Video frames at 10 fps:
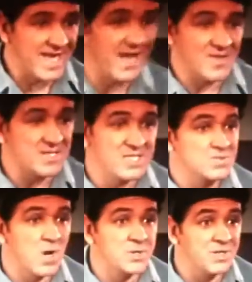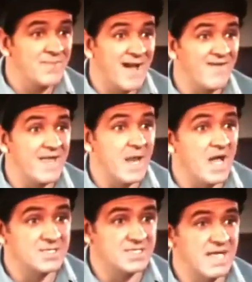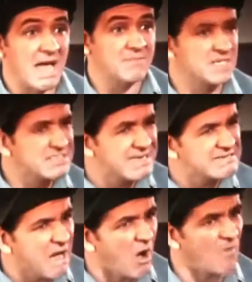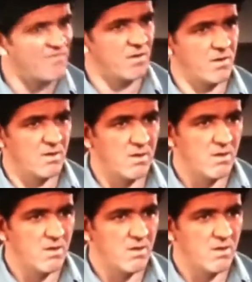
yeah, there's this one dream I've had lots of times. It's just off.